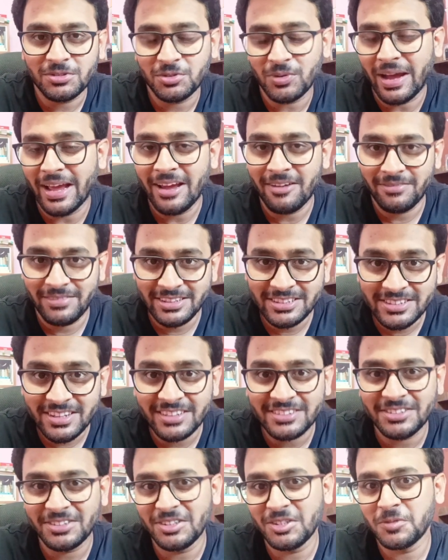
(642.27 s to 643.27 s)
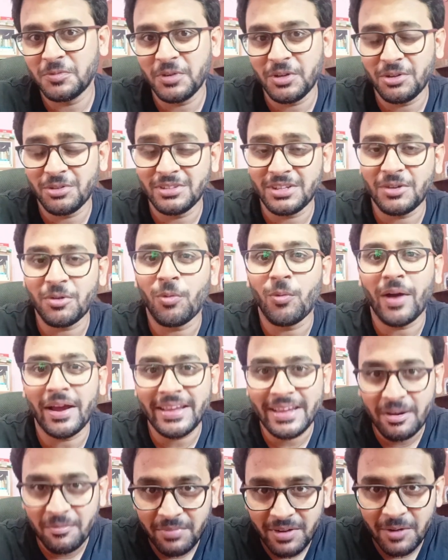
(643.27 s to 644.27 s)
so i have discussed in this video that
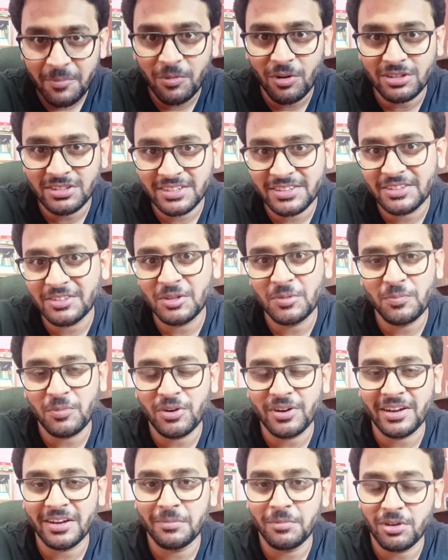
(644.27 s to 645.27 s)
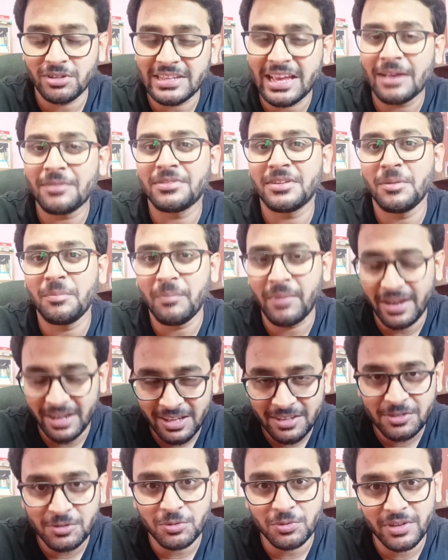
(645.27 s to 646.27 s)
why mtech project is important because i have seen
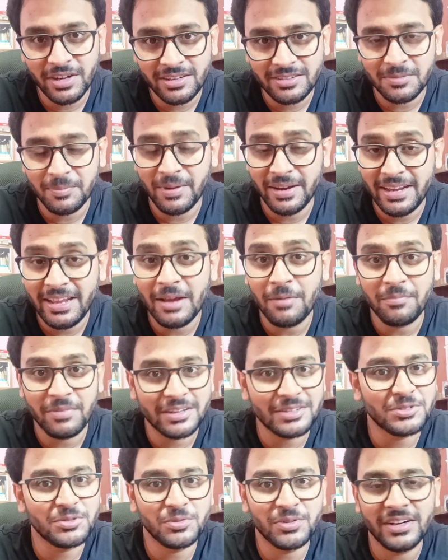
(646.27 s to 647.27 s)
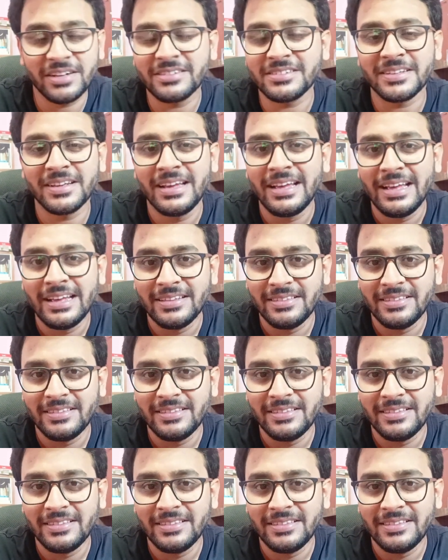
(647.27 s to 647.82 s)
many students many mtech students